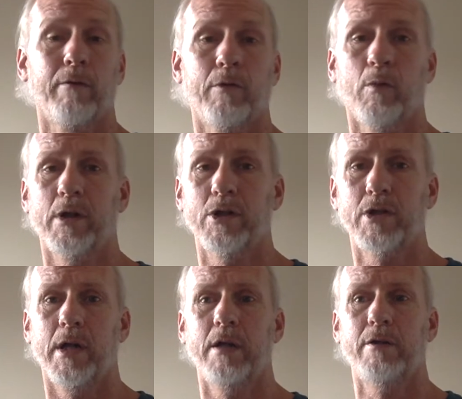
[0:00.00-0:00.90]
If you want to
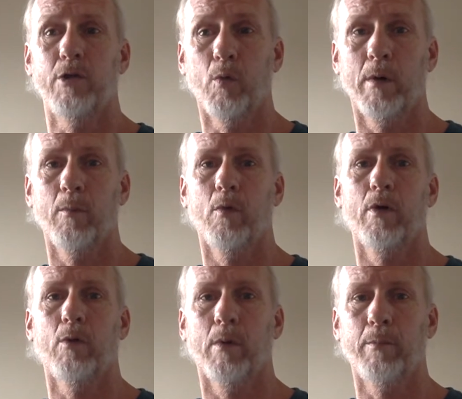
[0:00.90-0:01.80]
change, you want more,
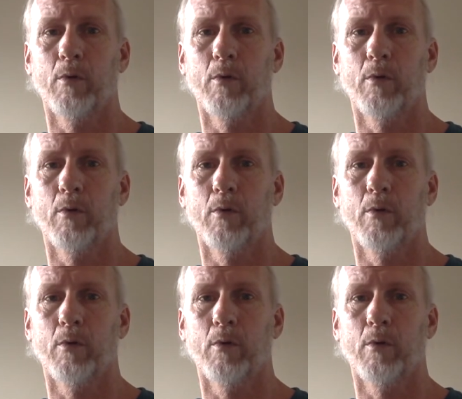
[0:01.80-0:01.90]
you want